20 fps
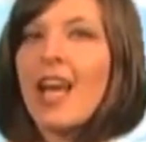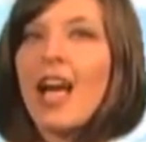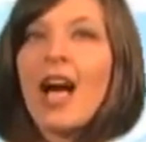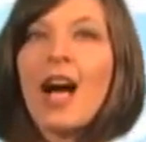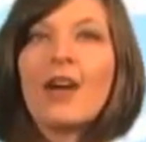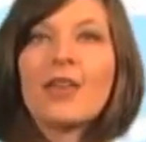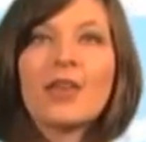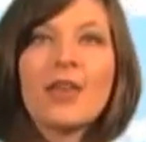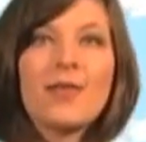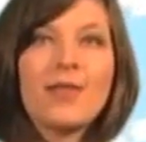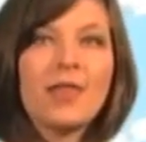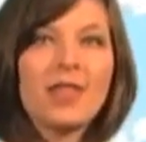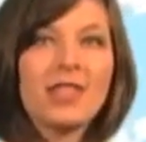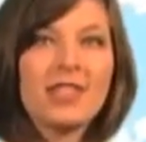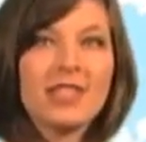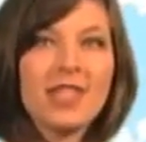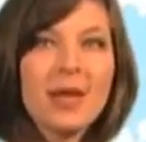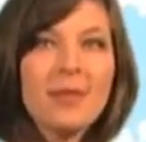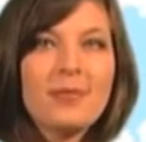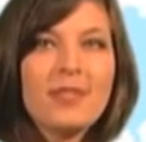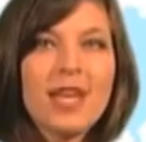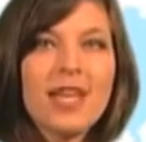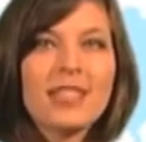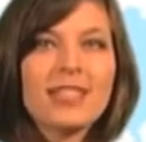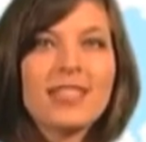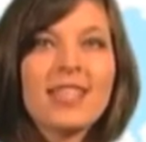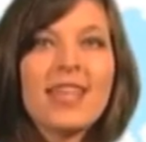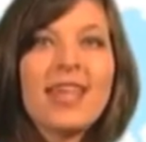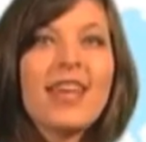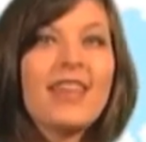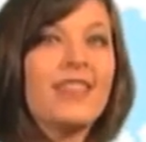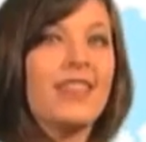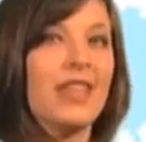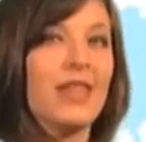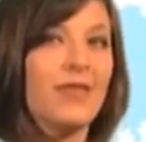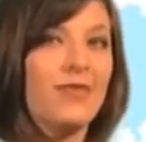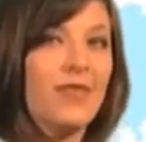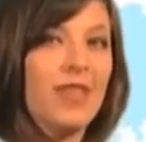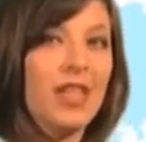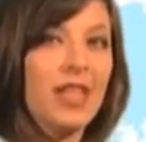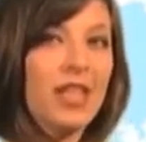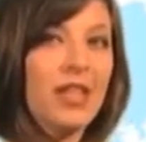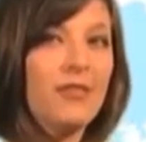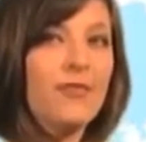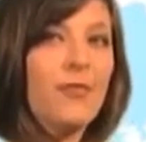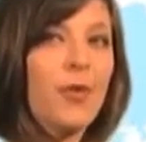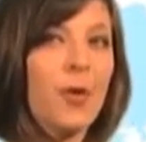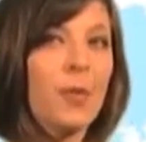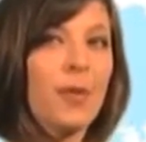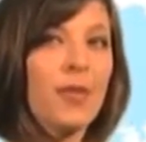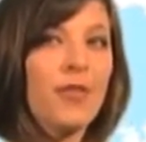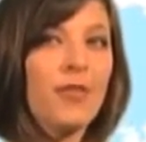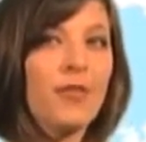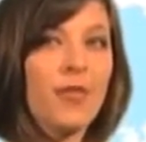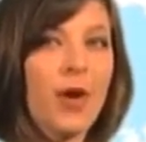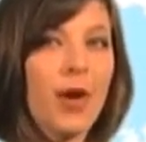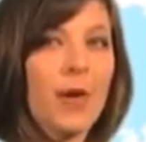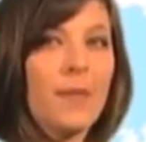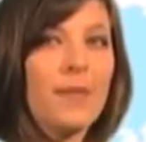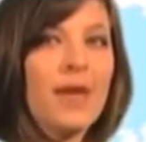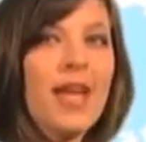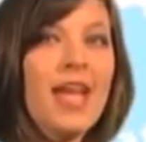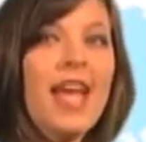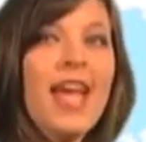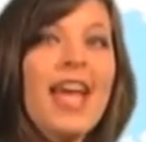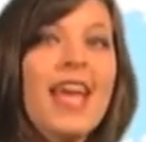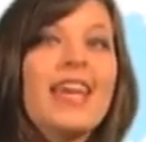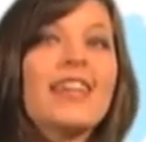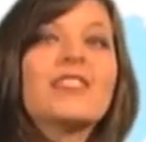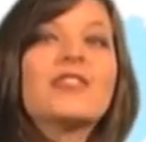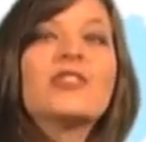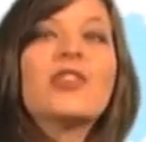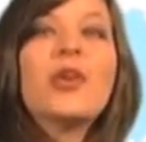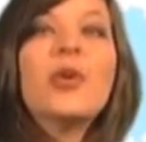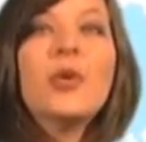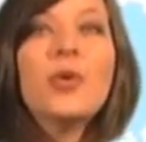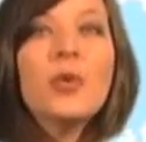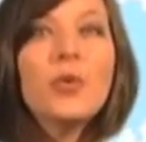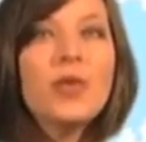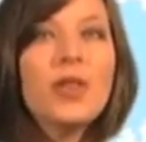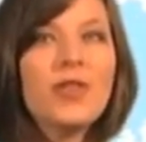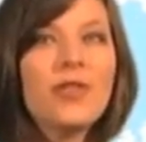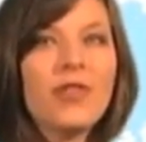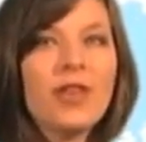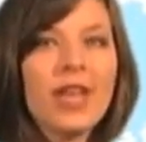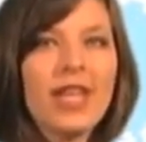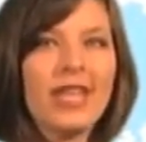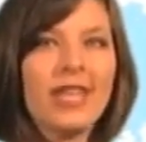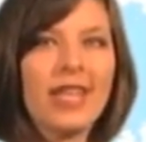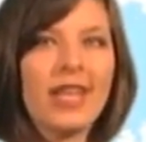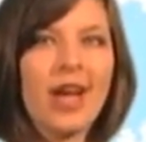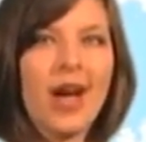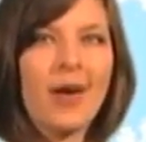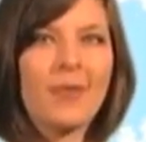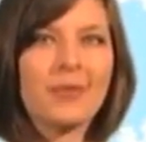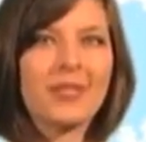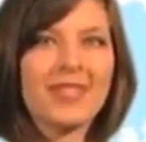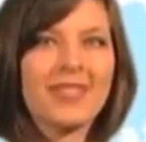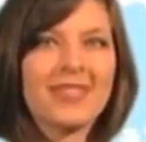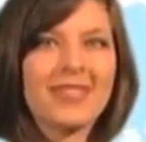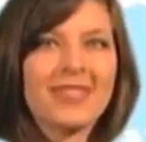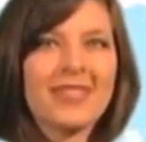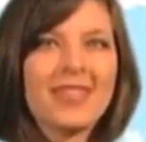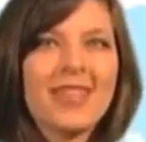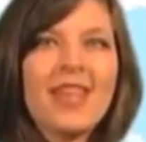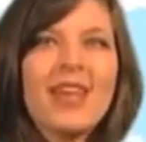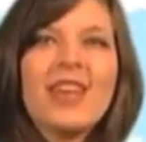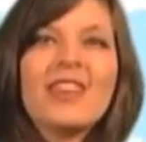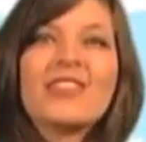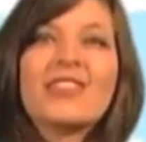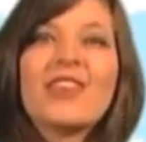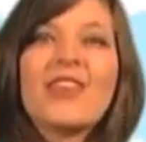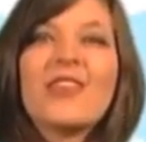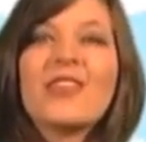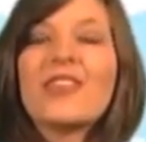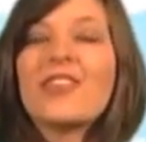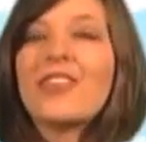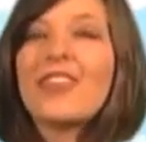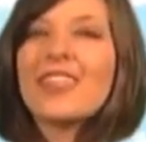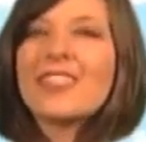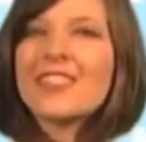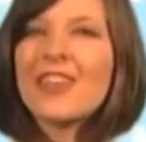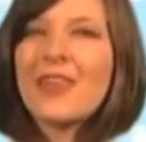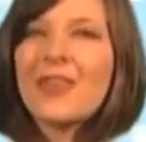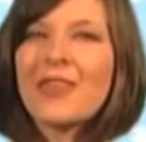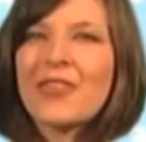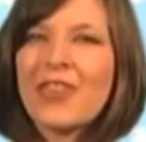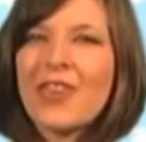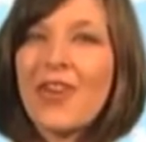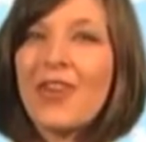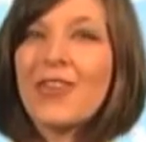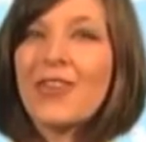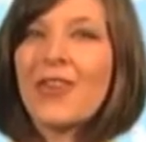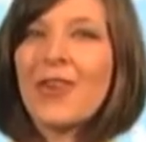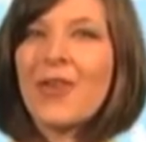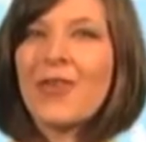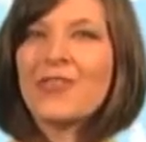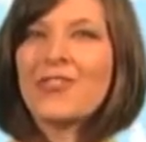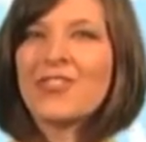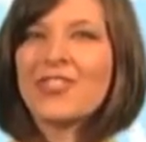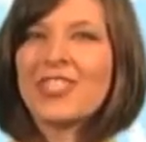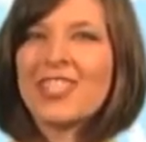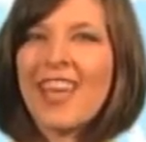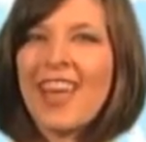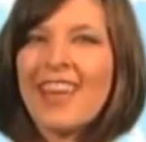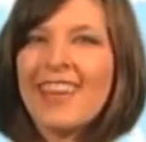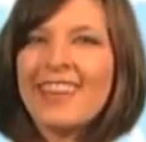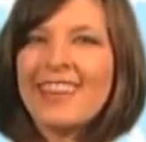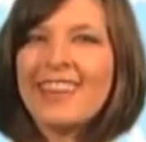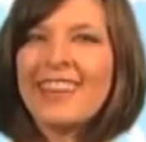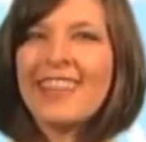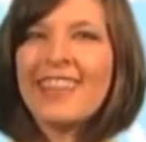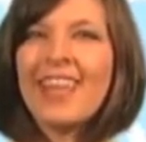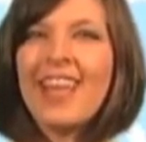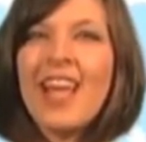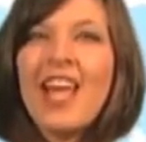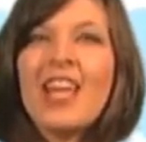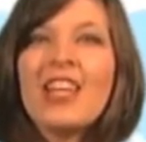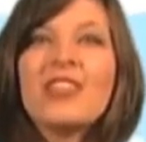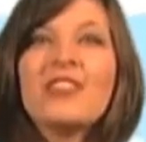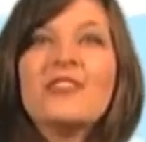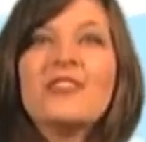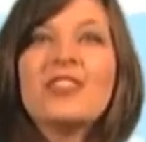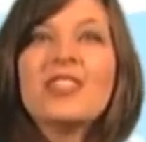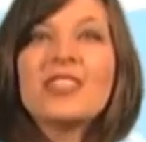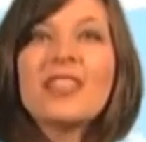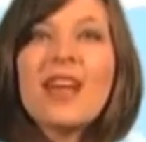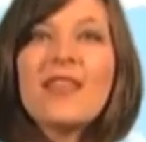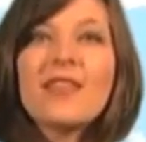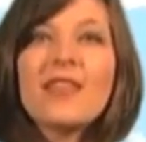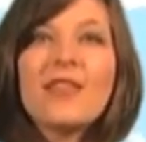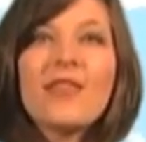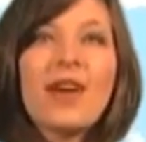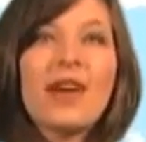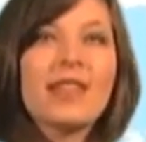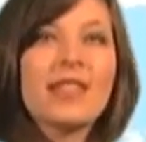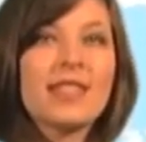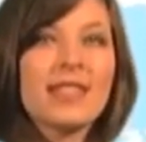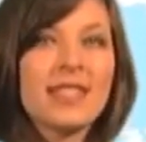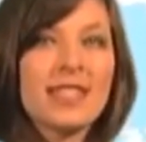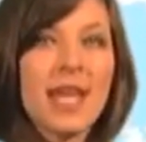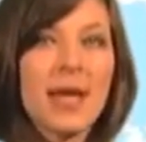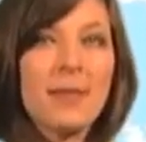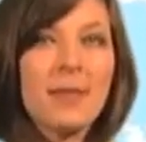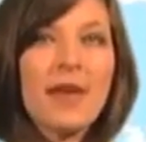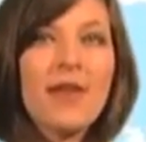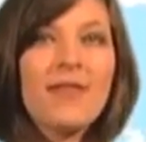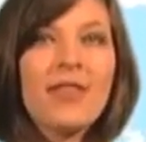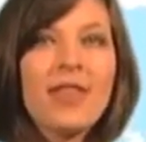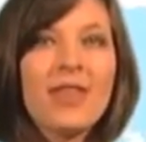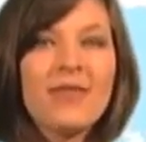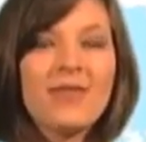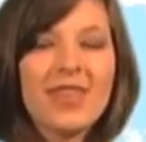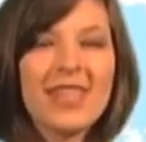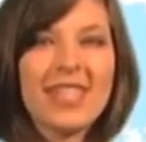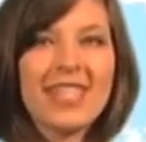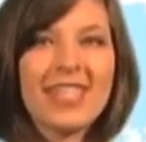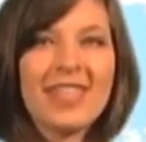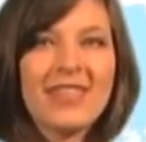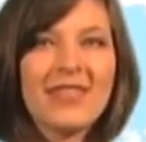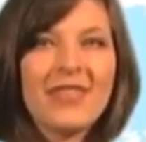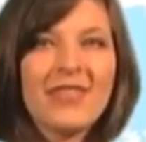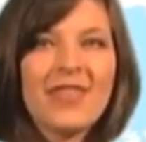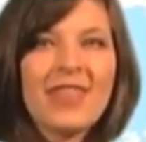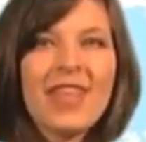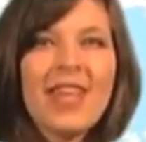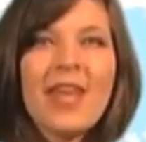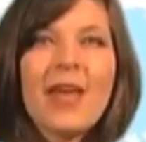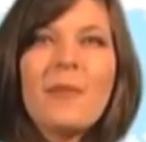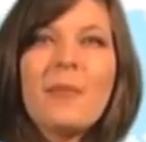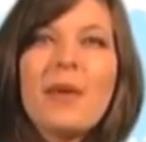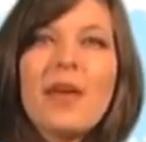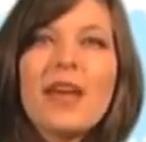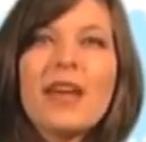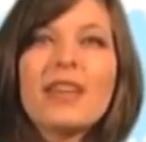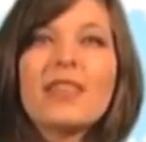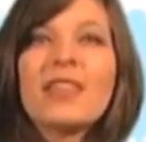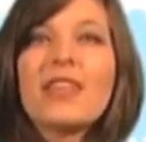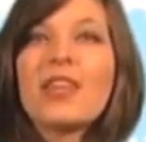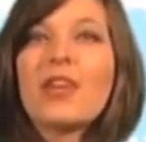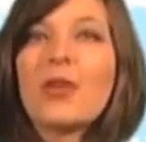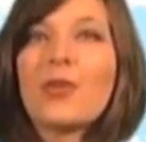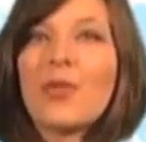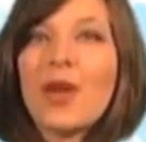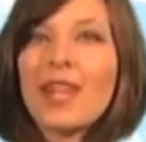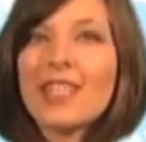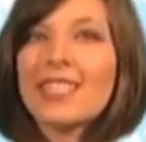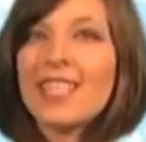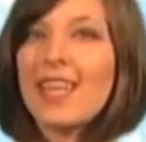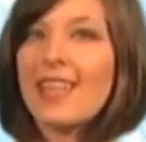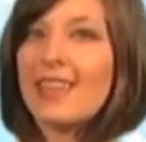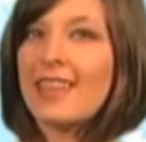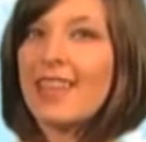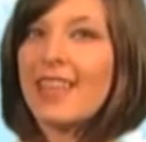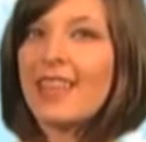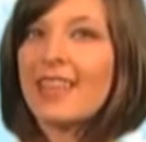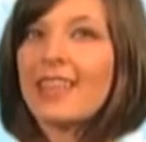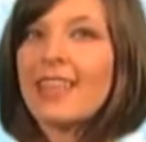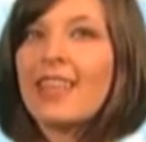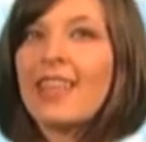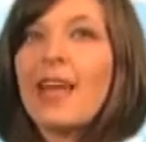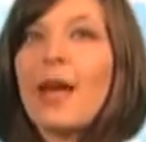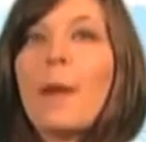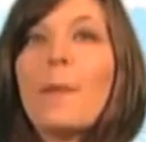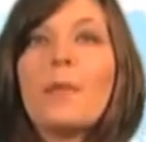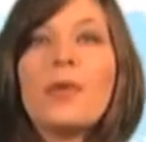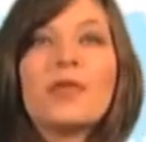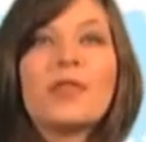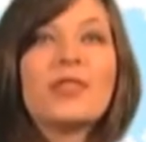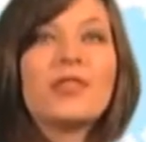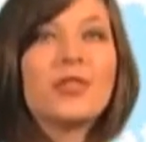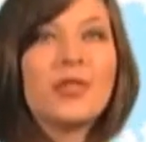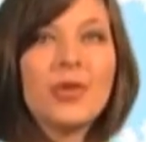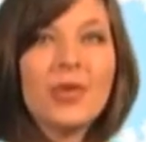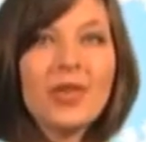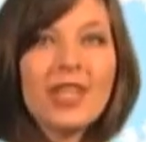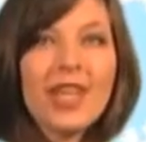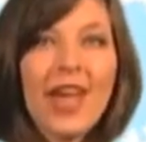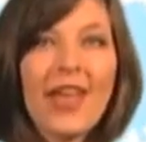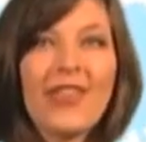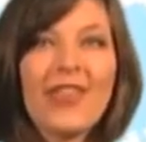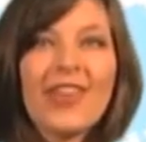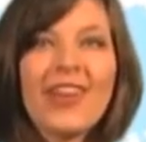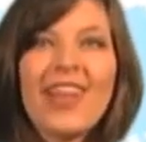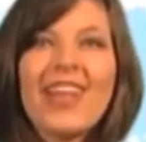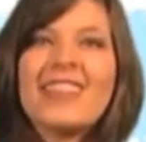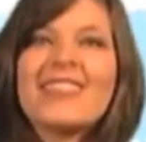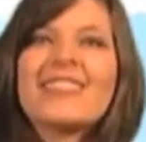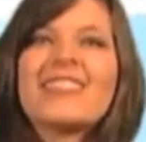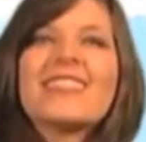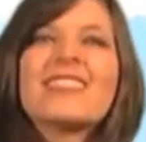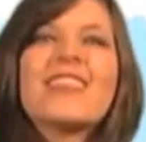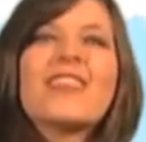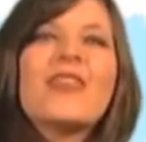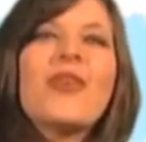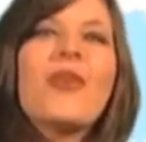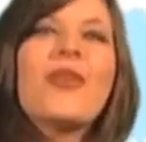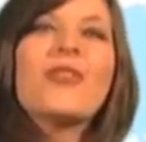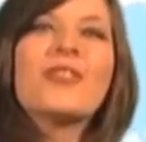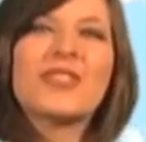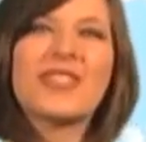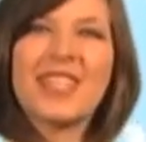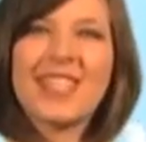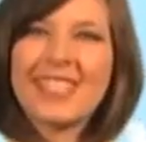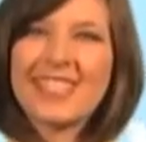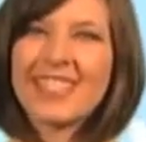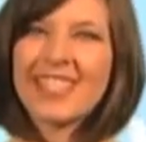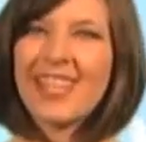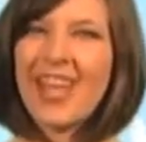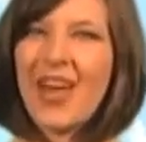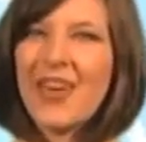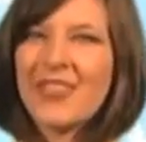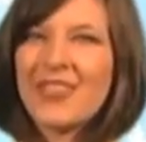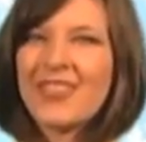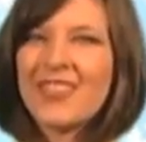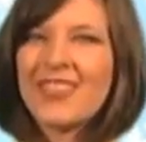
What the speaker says: I'll give you the subject, the infinitive form of the verb, and 2 different ending options. So you're not totally on your own just yet. You just have to find the stem of the infinitive, pick the correct ending, put the 2 together, and say the whole sentence aloud.